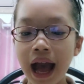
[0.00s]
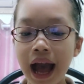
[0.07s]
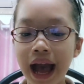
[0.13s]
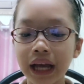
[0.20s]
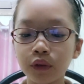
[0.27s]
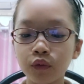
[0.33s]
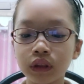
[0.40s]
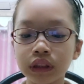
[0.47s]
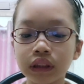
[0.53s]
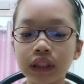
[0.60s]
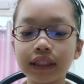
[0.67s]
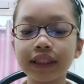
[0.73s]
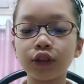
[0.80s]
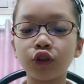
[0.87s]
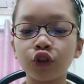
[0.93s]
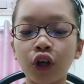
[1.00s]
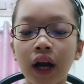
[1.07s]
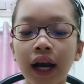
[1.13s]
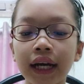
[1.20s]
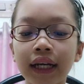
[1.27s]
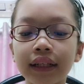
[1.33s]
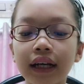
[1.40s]
I was
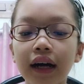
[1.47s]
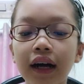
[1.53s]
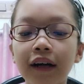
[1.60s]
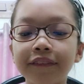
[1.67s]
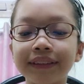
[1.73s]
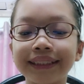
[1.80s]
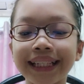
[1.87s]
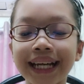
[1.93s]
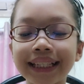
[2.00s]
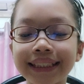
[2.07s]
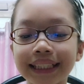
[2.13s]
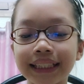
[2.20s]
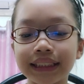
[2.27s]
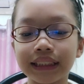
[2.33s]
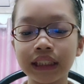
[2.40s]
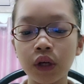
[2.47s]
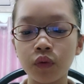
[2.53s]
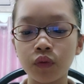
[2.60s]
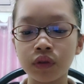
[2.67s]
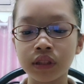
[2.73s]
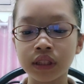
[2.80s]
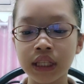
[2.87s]
tired of standing
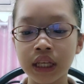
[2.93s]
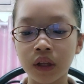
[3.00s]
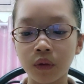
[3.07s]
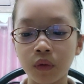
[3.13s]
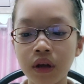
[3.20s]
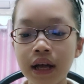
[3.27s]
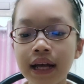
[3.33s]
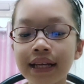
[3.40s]
so still,